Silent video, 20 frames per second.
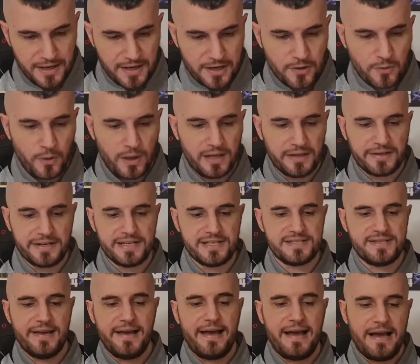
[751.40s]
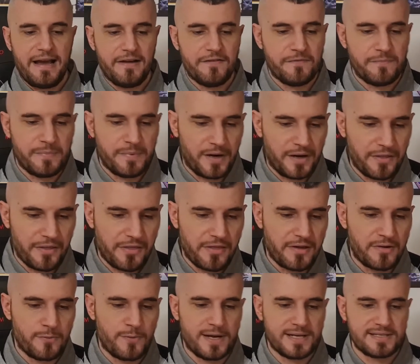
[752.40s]
qualities to have other
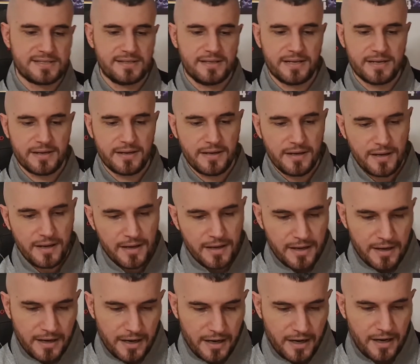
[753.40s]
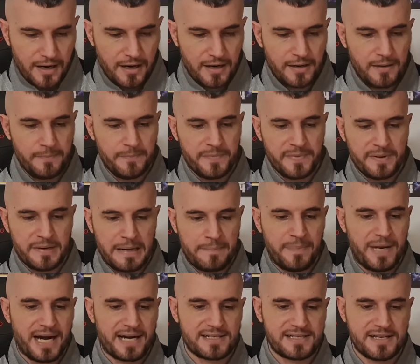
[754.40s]
than wrestling.
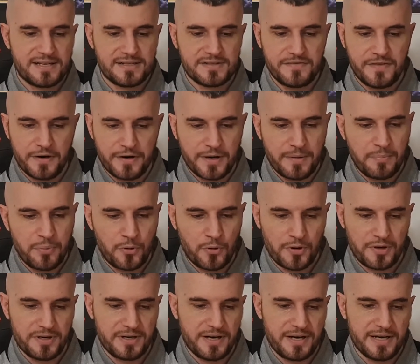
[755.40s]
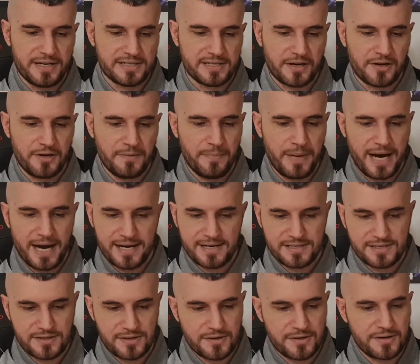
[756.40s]
Boxing is very important, and he's a good
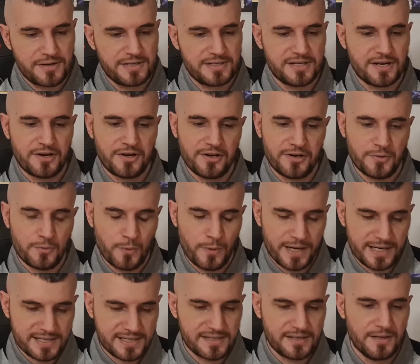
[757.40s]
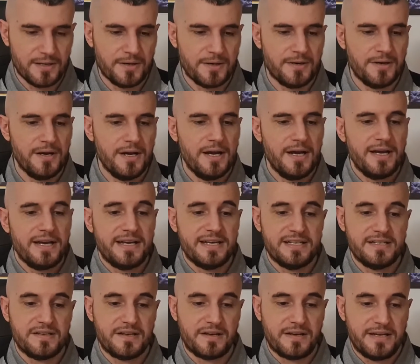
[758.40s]
boxer. He's a good wrestler.
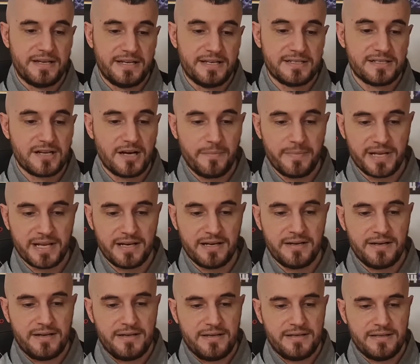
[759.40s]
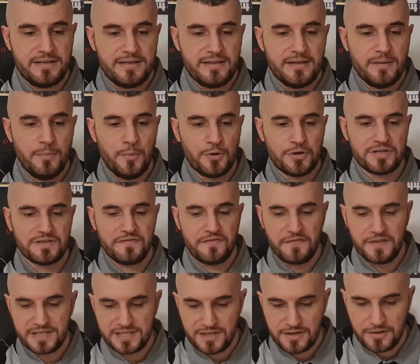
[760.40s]
He's coming in the more
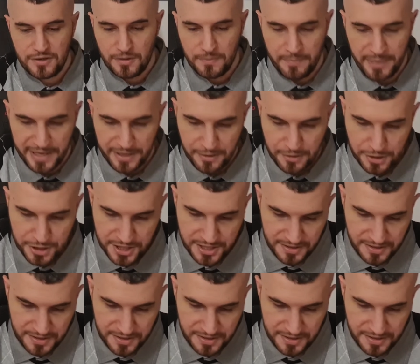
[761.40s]
physical, better